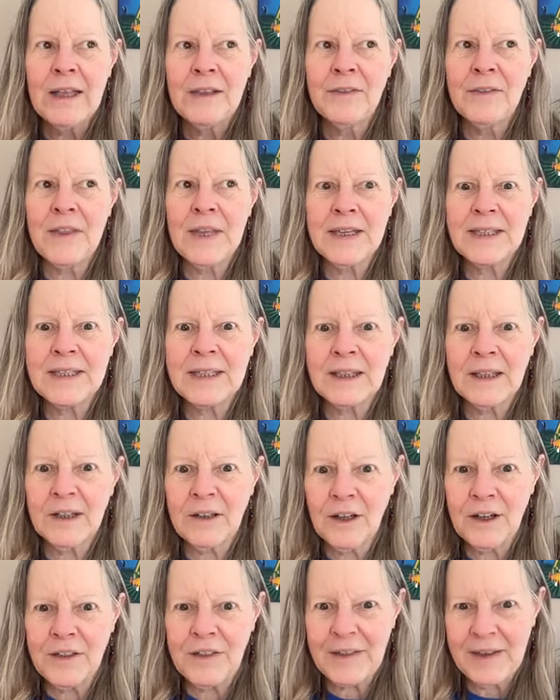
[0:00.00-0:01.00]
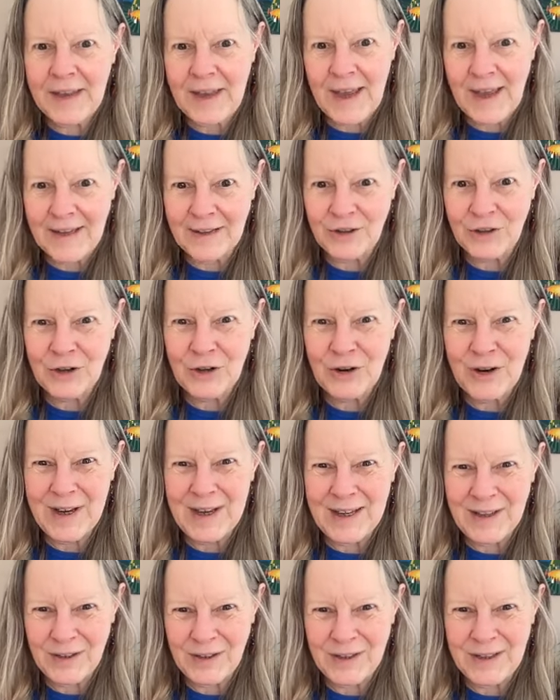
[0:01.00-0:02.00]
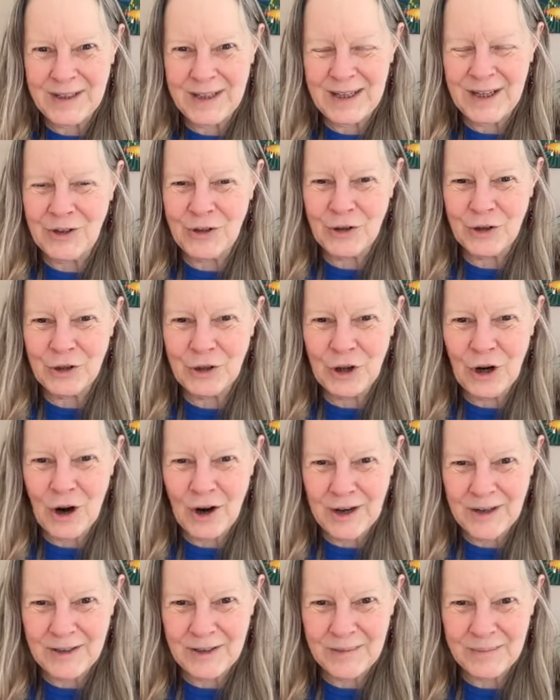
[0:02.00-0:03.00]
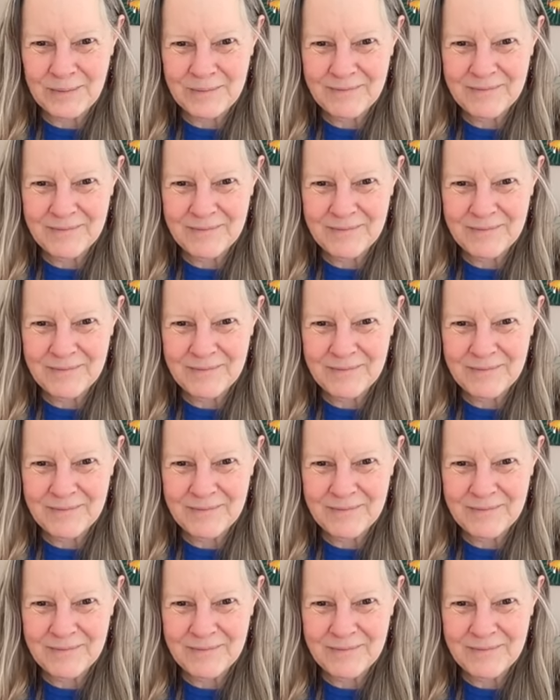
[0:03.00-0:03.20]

this Lilith in Cancer is in your chart,